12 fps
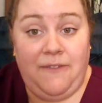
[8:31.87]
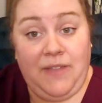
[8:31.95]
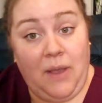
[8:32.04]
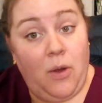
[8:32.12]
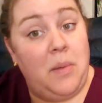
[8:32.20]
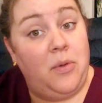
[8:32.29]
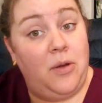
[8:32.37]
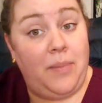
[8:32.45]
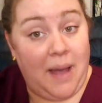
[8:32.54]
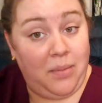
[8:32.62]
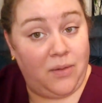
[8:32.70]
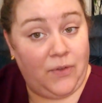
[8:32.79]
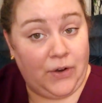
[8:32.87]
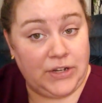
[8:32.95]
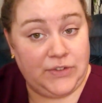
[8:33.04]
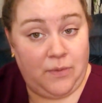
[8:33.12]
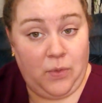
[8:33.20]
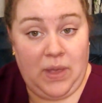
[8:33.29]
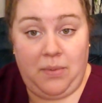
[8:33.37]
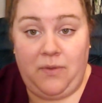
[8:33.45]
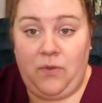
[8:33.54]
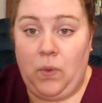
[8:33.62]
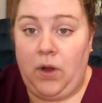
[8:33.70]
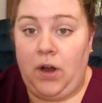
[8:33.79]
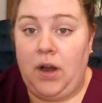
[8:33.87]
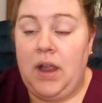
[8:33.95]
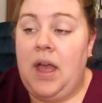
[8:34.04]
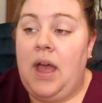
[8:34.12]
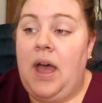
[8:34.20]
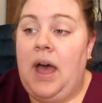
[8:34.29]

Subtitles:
if they remember a Bible verse from the week before,